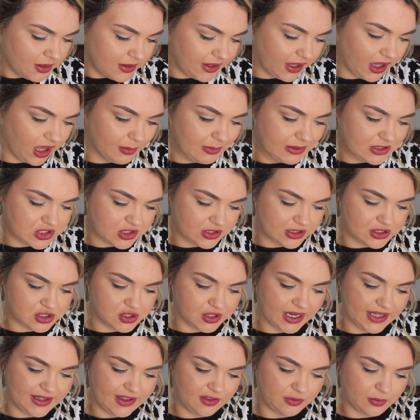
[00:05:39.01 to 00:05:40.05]
Yeah, I'll be sure to
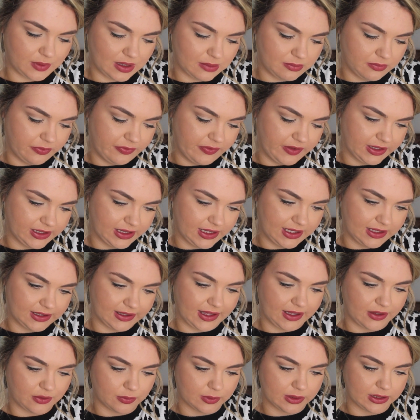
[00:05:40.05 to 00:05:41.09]
try these when I'm feeling
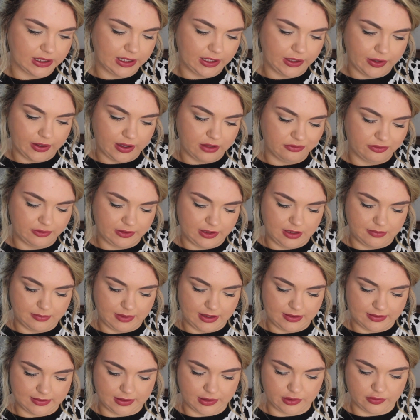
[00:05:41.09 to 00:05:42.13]
like really confident in
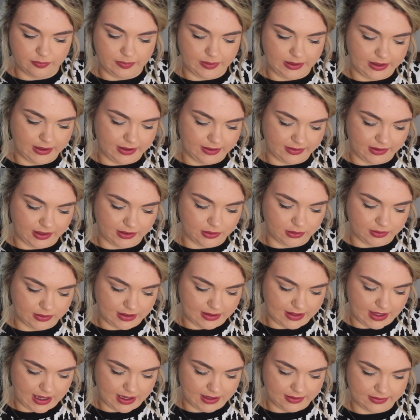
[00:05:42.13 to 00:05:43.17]
myself, because other
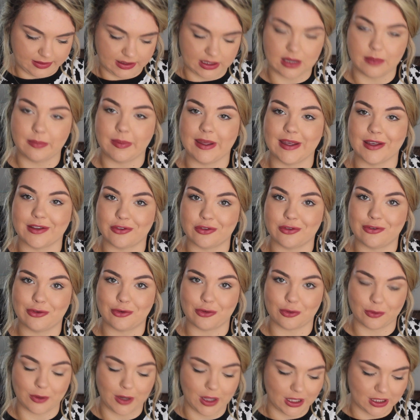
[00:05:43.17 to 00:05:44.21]
than that, it's going to be a
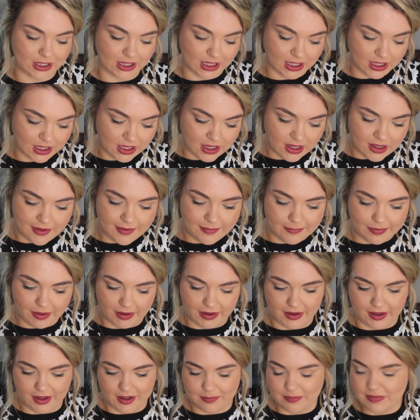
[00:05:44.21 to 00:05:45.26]
strugg.
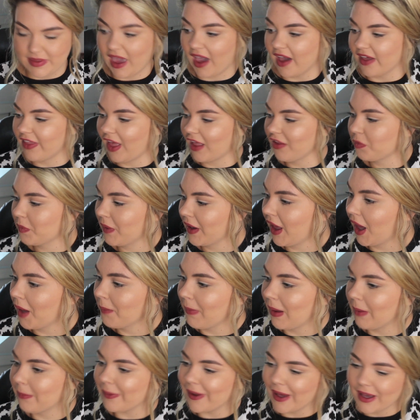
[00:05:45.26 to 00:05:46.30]
But yeah, that's what I
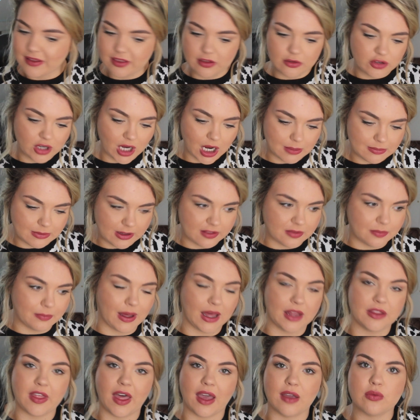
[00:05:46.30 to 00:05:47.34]
got in my BoxyCharm this month.